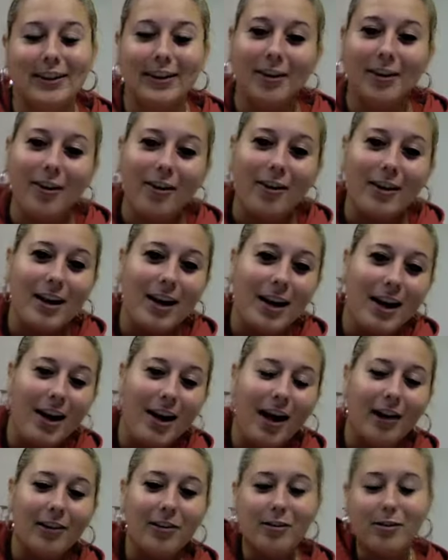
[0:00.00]
like, oh yeah,
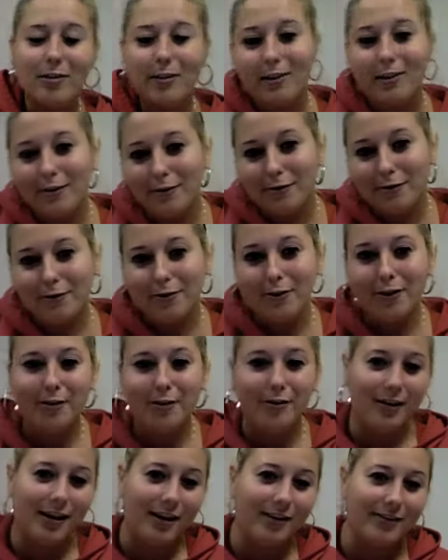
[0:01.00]
how long you here for,
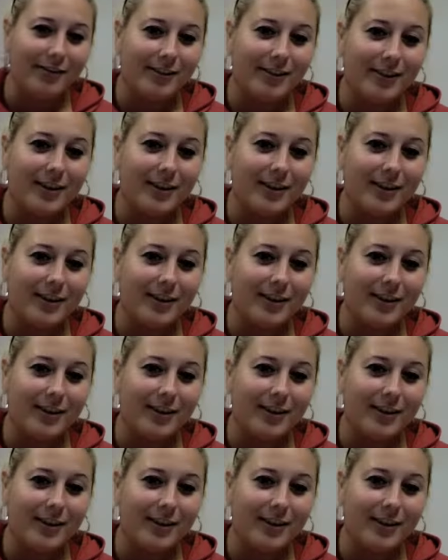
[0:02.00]
whatever.